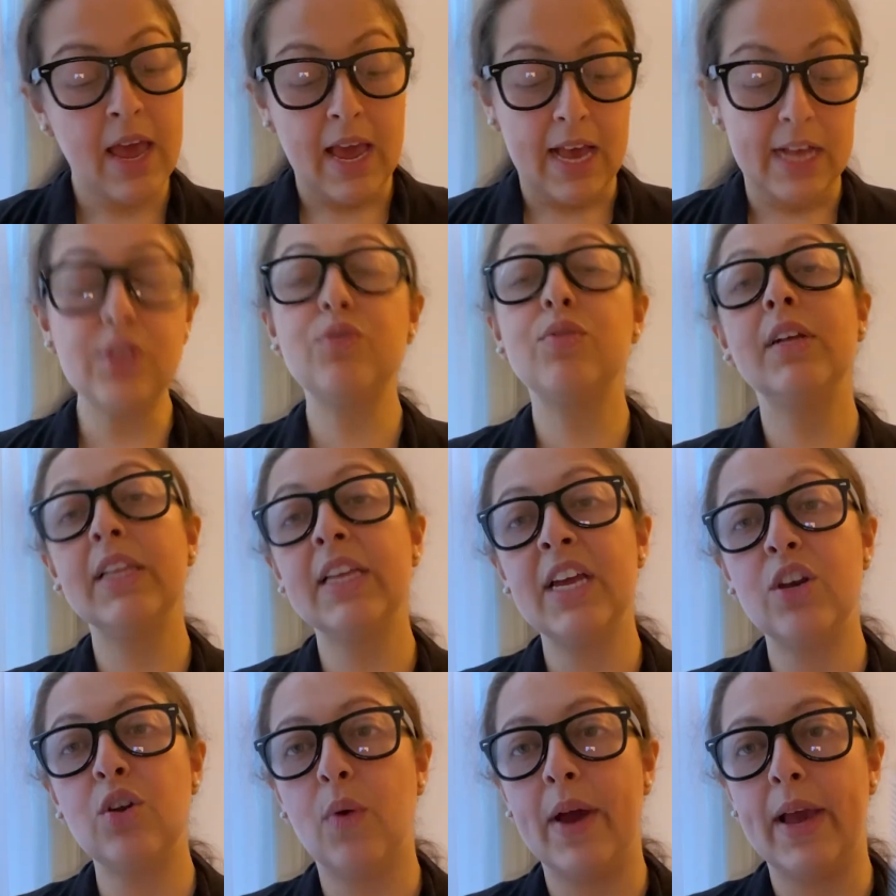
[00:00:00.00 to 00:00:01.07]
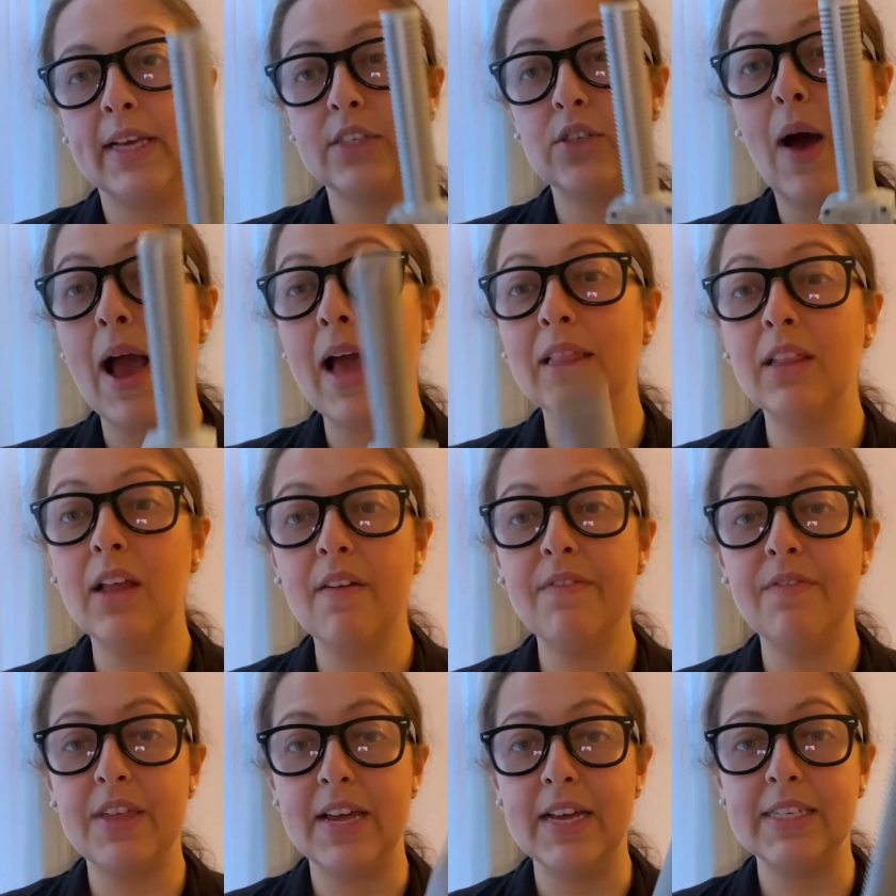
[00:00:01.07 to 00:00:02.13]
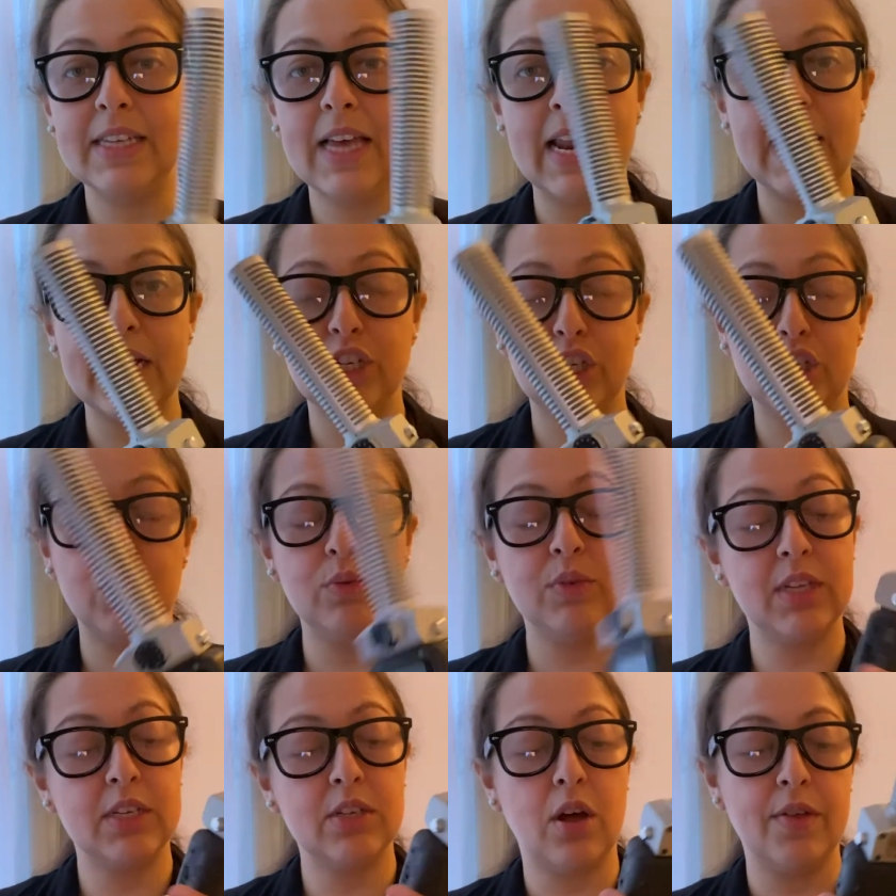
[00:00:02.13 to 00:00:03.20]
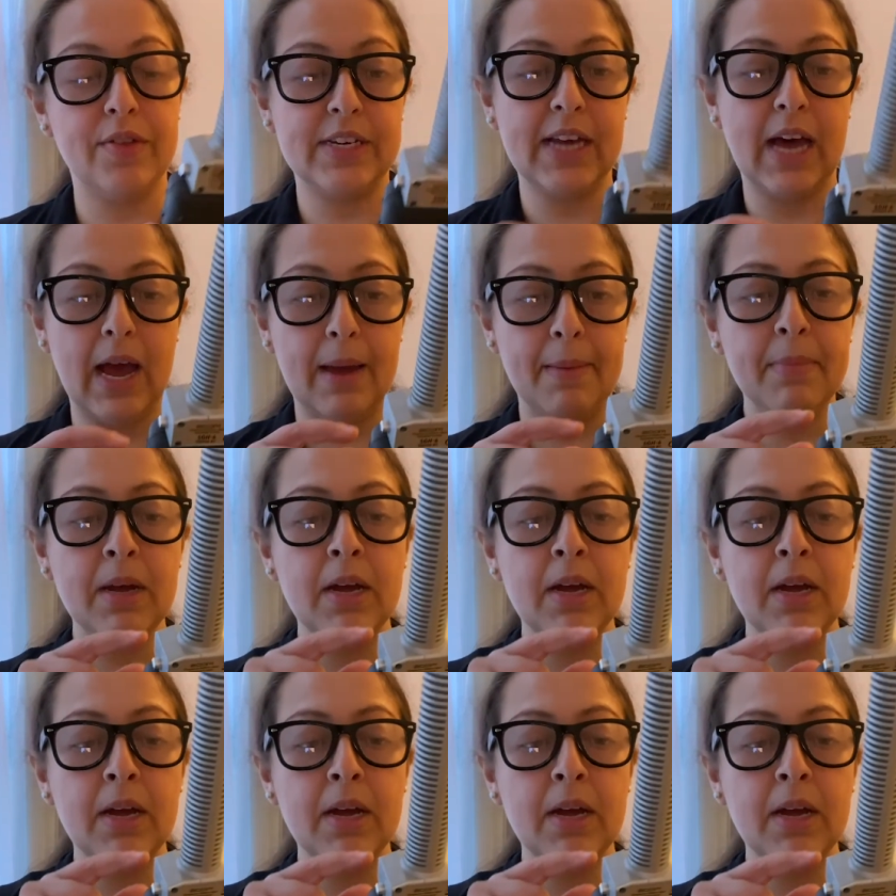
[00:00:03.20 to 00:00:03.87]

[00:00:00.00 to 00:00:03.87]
It's really annoying. So I love this, and I just use this all the time.